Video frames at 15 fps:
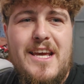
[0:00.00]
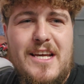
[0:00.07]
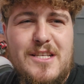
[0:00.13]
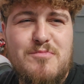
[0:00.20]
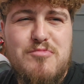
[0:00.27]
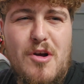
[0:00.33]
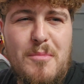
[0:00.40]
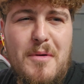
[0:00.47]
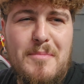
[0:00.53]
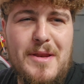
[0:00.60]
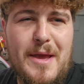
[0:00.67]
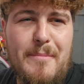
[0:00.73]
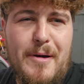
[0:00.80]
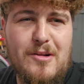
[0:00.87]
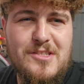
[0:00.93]
it's
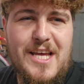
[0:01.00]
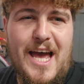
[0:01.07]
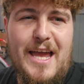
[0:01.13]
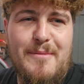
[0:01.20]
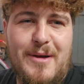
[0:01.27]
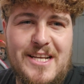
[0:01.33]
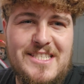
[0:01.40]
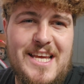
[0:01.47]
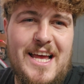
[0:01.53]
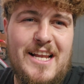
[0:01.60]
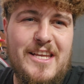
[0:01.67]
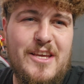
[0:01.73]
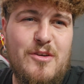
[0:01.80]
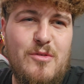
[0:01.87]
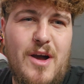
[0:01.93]
probably about time I tell
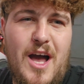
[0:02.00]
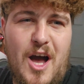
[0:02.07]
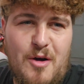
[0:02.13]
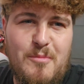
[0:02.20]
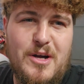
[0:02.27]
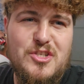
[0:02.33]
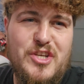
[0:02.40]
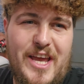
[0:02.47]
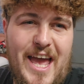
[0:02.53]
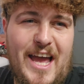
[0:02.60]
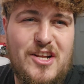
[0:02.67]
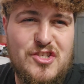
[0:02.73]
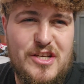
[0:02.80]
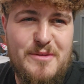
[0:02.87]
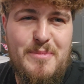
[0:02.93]
you how much I
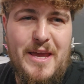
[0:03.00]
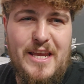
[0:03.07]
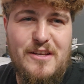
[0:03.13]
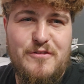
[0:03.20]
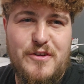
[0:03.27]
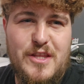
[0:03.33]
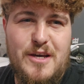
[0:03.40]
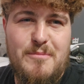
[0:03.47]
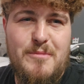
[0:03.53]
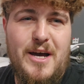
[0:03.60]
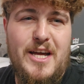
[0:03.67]
actually paid for them